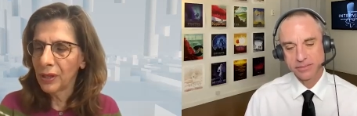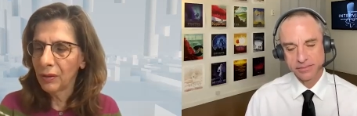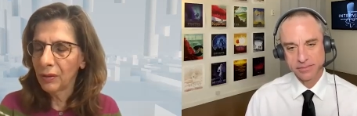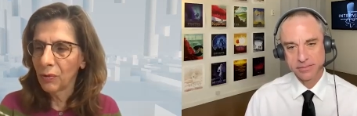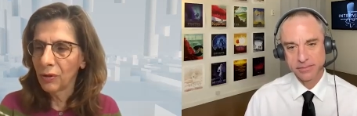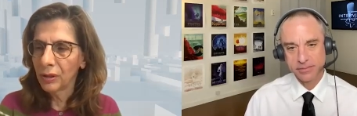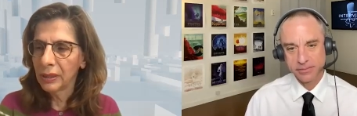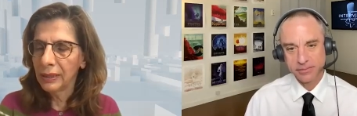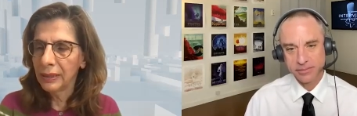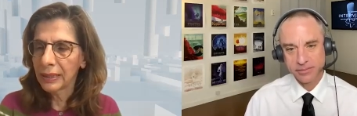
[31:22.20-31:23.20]
Speaker 1: think the word,
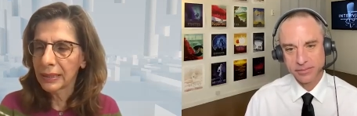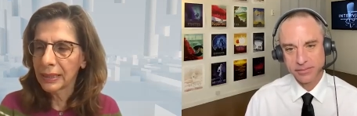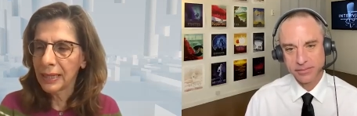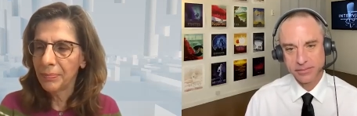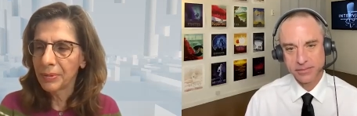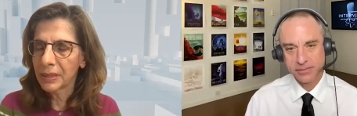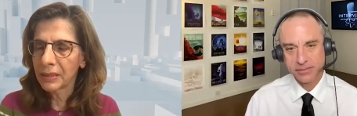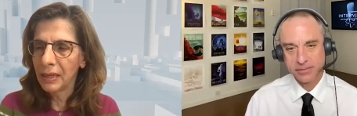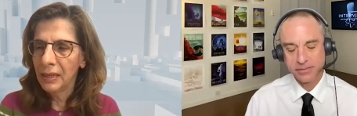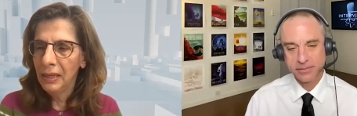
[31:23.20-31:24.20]
and it escapes
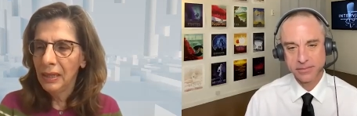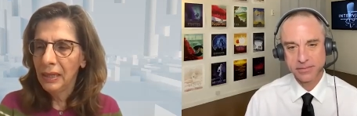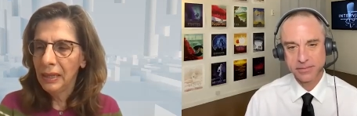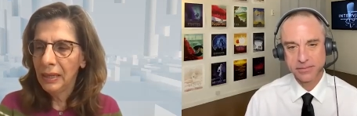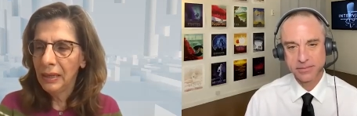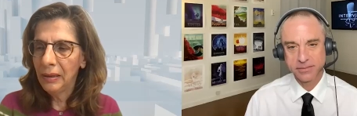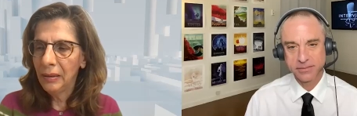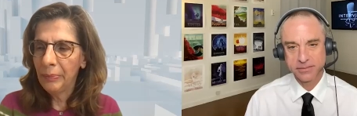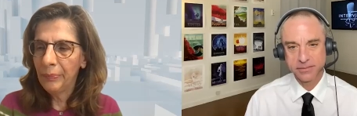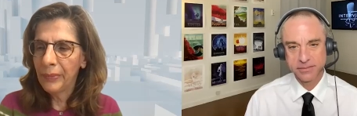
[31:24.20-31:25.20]

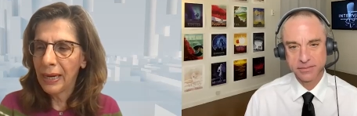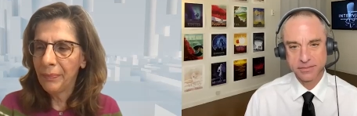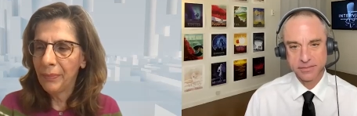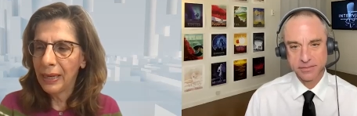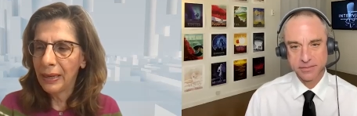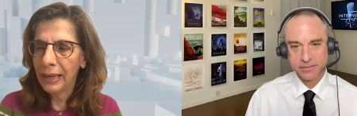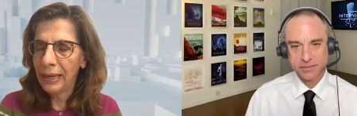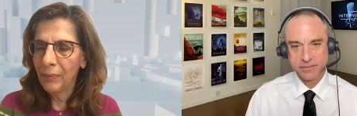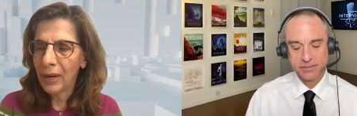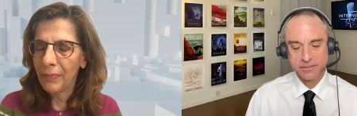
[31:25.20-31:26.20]

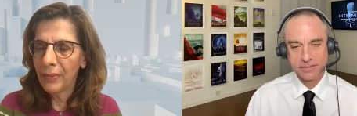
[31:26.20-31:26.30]
my